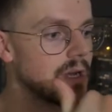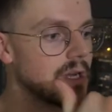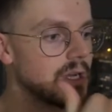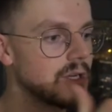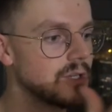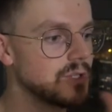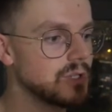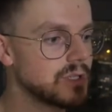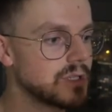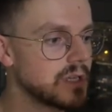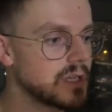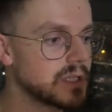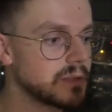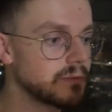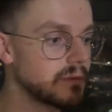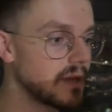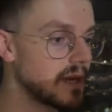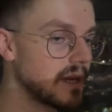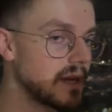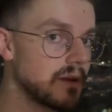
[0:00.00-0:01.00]
just
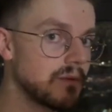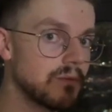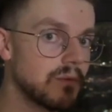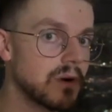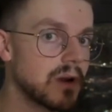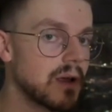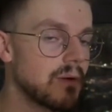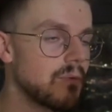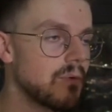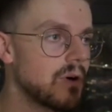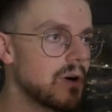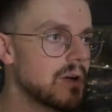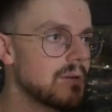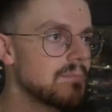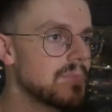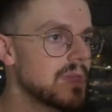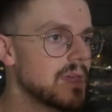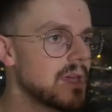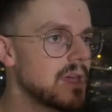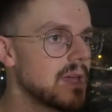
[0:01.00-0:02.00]
explaining what I want,
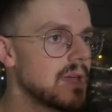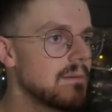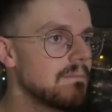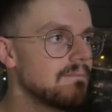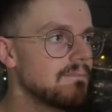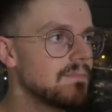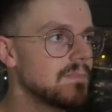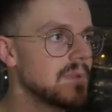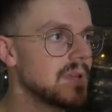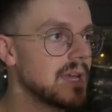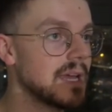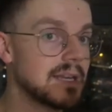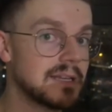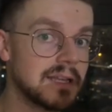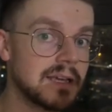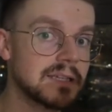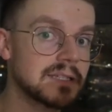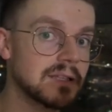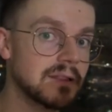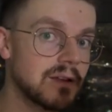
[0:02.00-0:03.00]
it
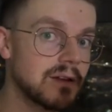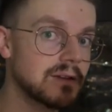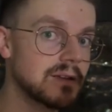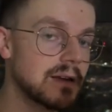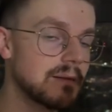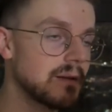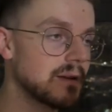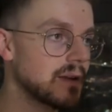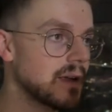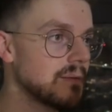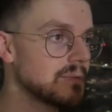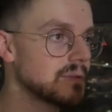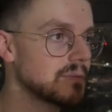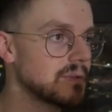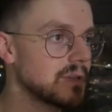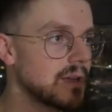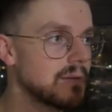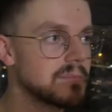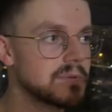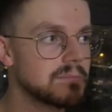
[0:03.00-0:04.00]
takes a long time to type
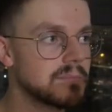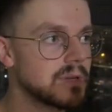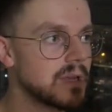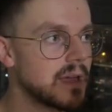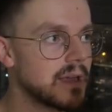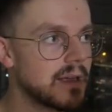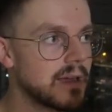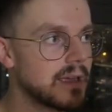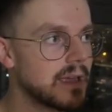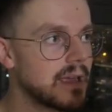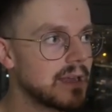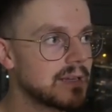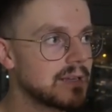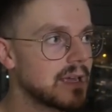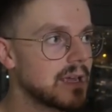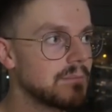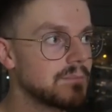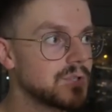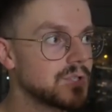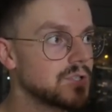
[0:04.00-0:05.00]
sometimes. I mean, I can't
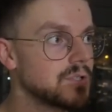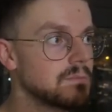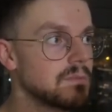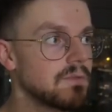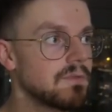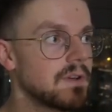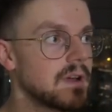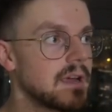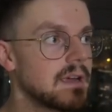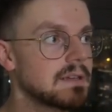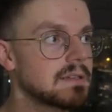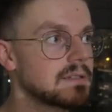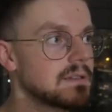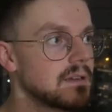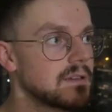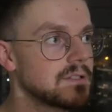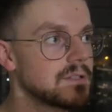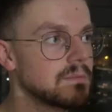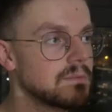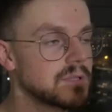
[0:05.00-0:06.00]
type super fast,
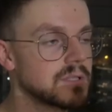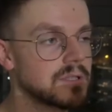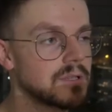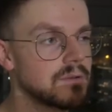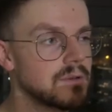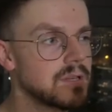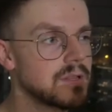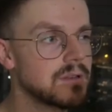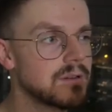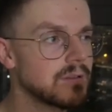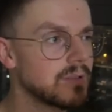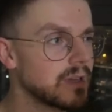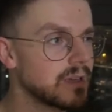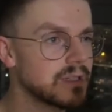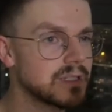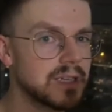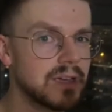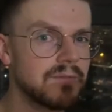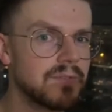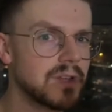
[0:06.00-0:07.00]
not super slow either, like
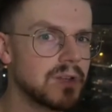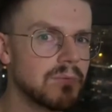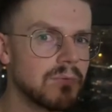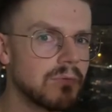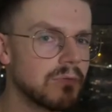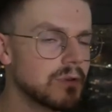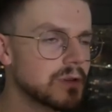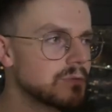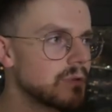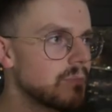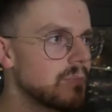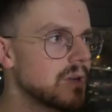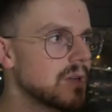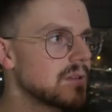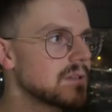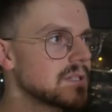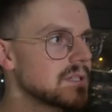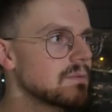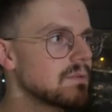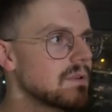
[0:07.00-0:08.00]
70 words per minute,
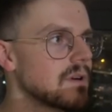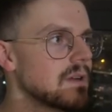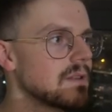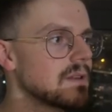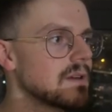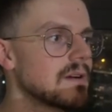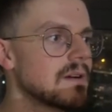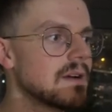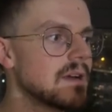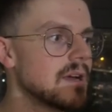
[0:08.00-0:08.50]
somewhere around there.